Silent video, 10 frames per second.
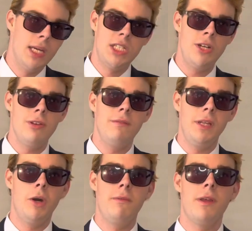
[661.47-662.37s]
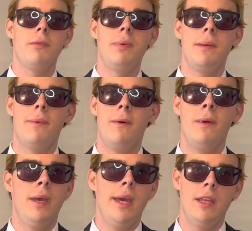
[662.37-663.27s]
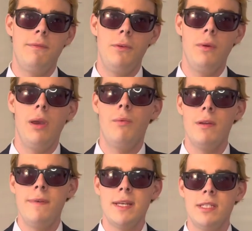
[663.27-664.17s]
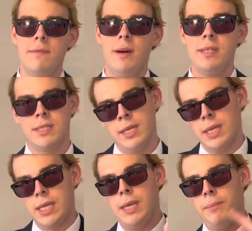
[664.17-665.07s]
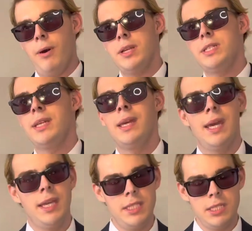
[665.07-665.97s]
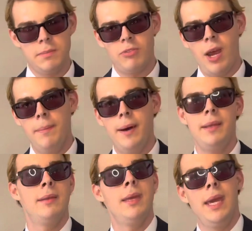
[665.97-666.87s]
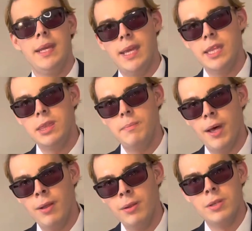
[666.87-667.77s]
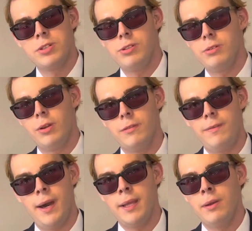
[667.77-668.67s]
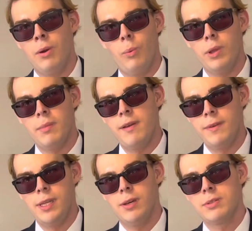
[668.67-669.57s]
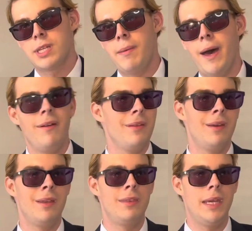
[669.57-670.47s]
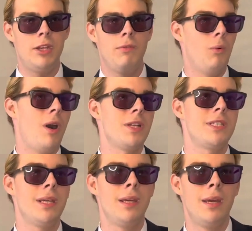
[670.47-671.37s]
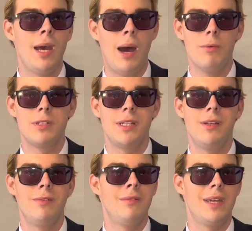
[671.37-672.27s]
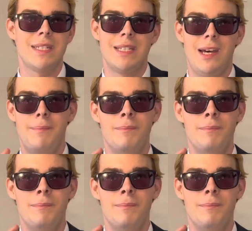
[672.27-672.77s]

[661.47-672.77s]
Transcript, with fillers: share the video with other people, and if you really want fashion advice, keep watching, hit the subscribe button, and hit the bell so you're notified when my videos come out. Thank you for watching. I will see you next time.